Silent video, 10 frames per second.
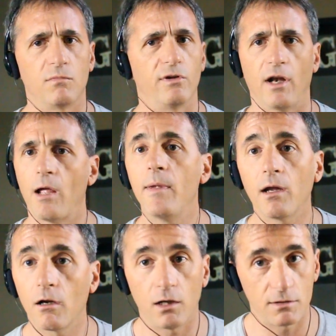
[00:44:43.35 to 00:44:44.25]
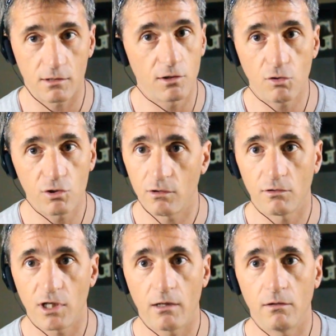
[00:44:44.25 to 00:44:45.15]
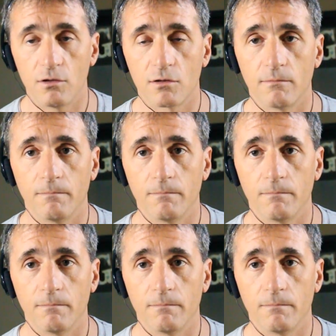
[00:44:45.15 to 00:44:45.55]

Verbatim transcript: did I make a constitutional challenge?